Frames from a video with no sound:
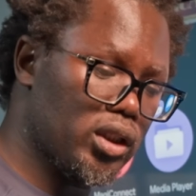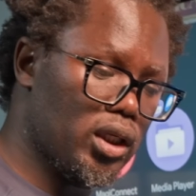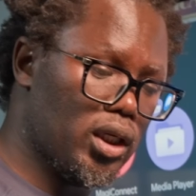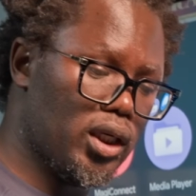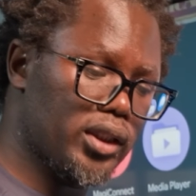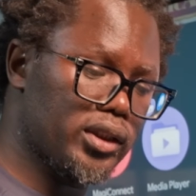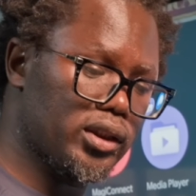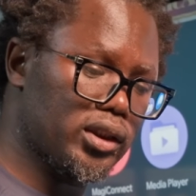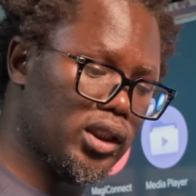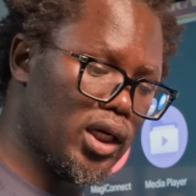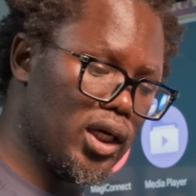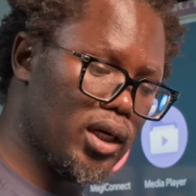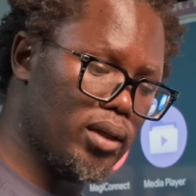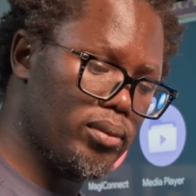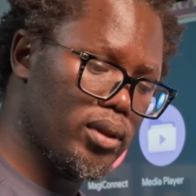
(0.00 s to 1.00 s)
and
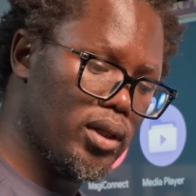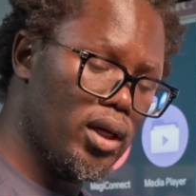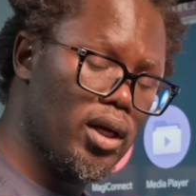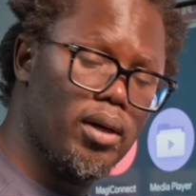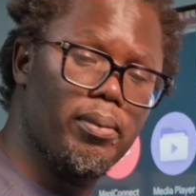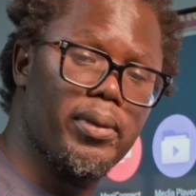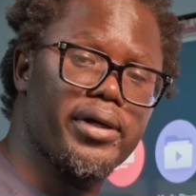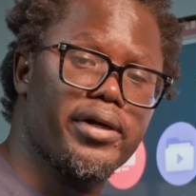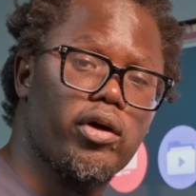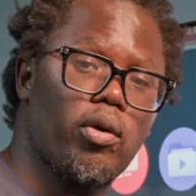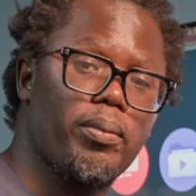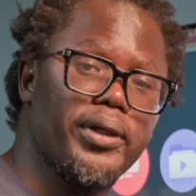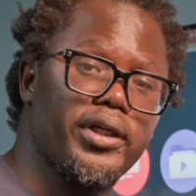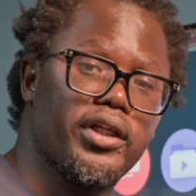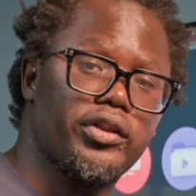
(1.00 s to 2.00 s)
my
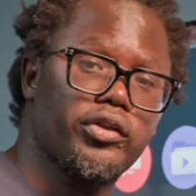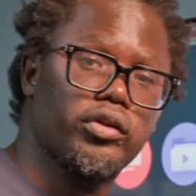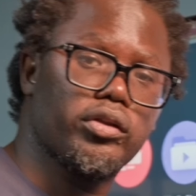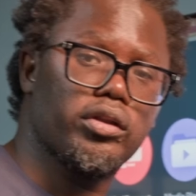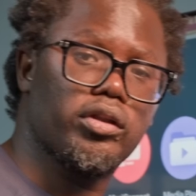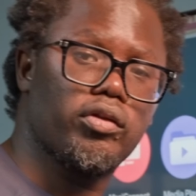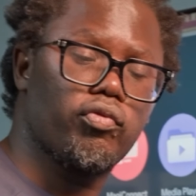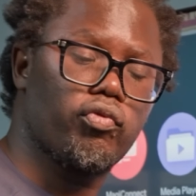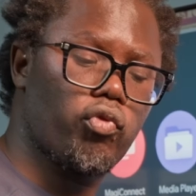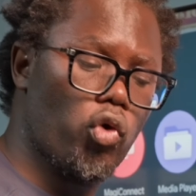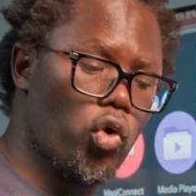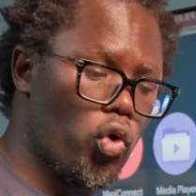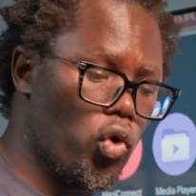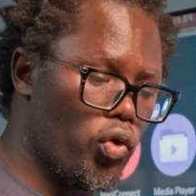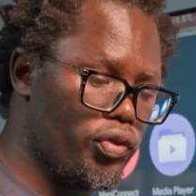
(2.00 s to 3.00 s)
recommendation
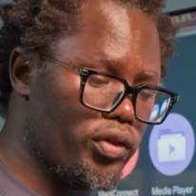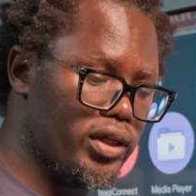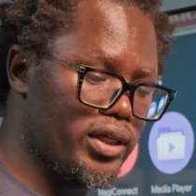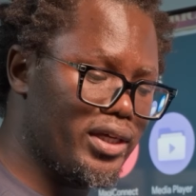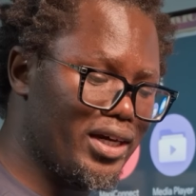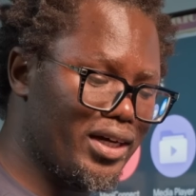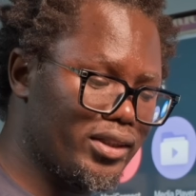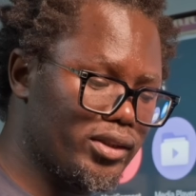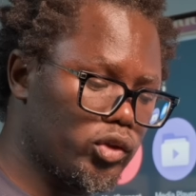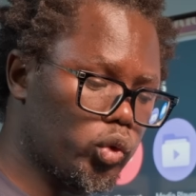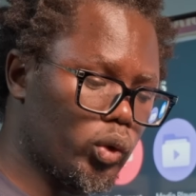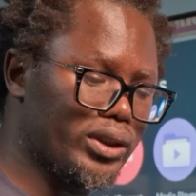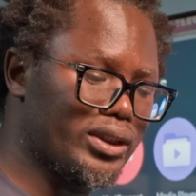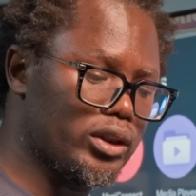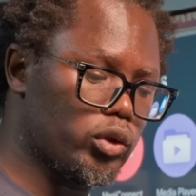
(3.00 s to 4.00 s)
for the year
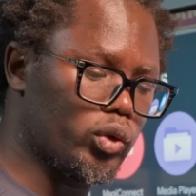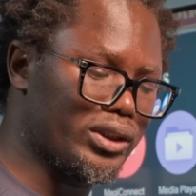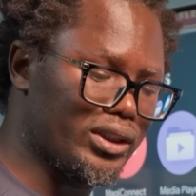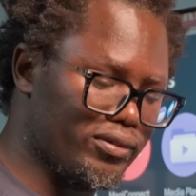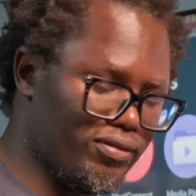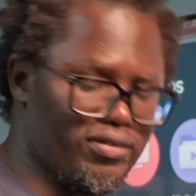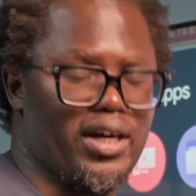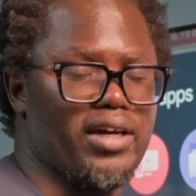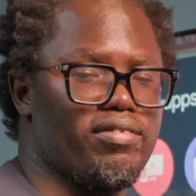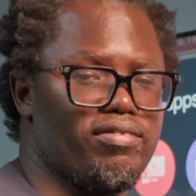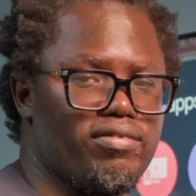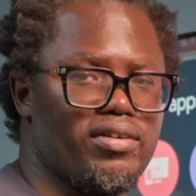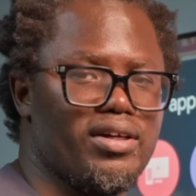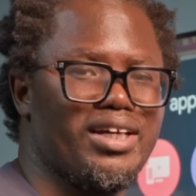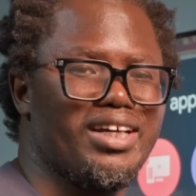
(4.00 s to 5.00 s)

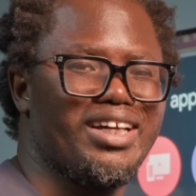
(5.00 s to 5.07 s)
2025,